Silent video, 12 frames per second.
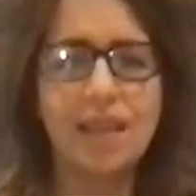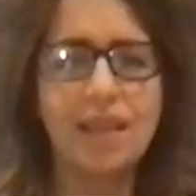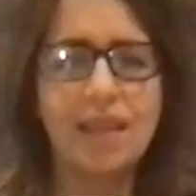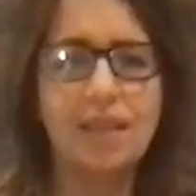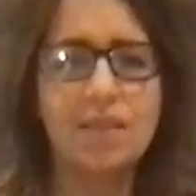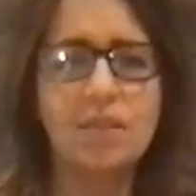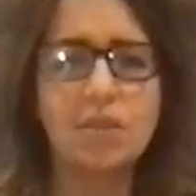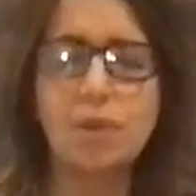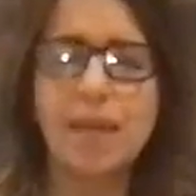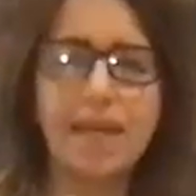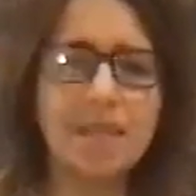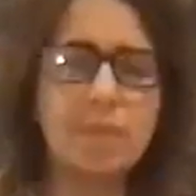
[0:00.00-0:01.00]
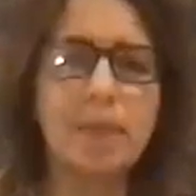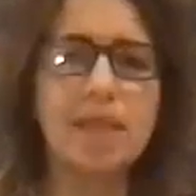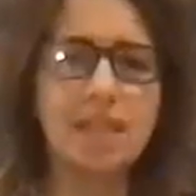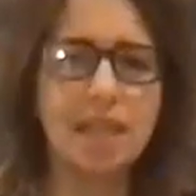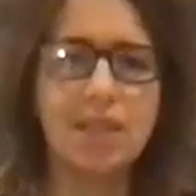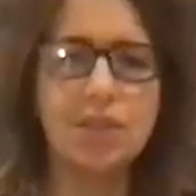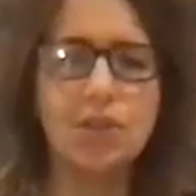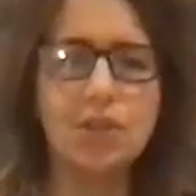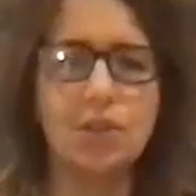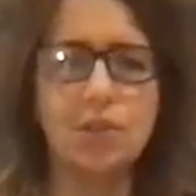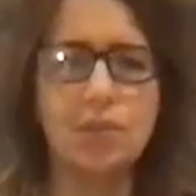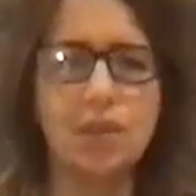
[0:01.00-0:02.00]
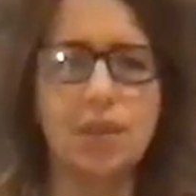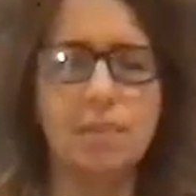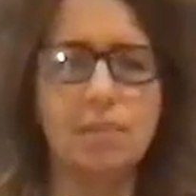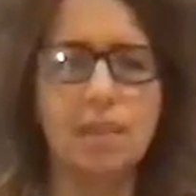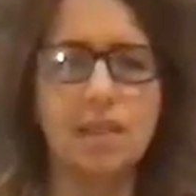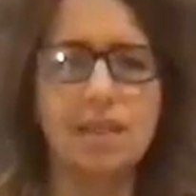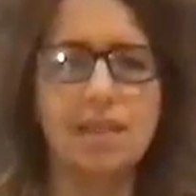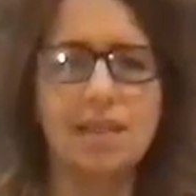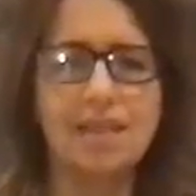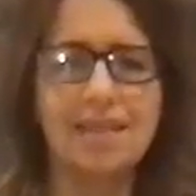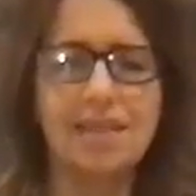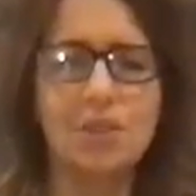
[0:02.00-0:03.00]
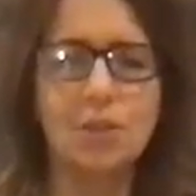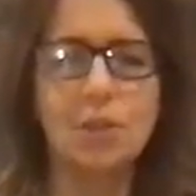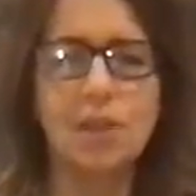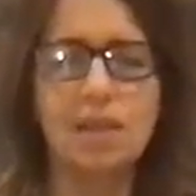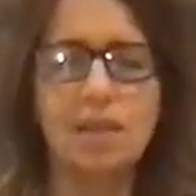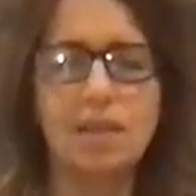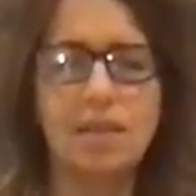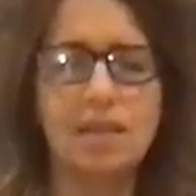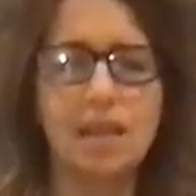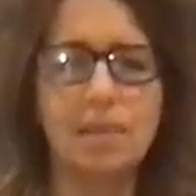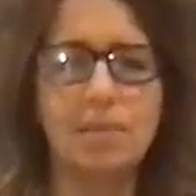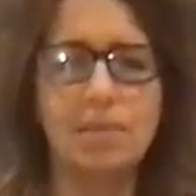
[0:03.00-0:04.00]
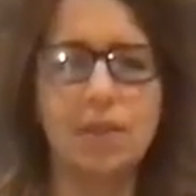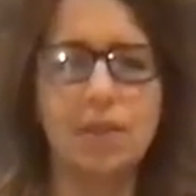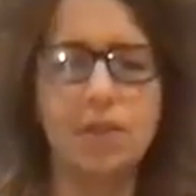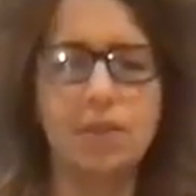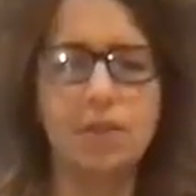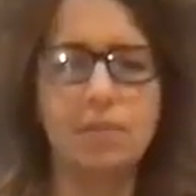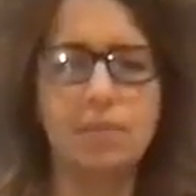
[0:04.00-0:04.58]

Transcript: And there's no expectation of them doing the same for you.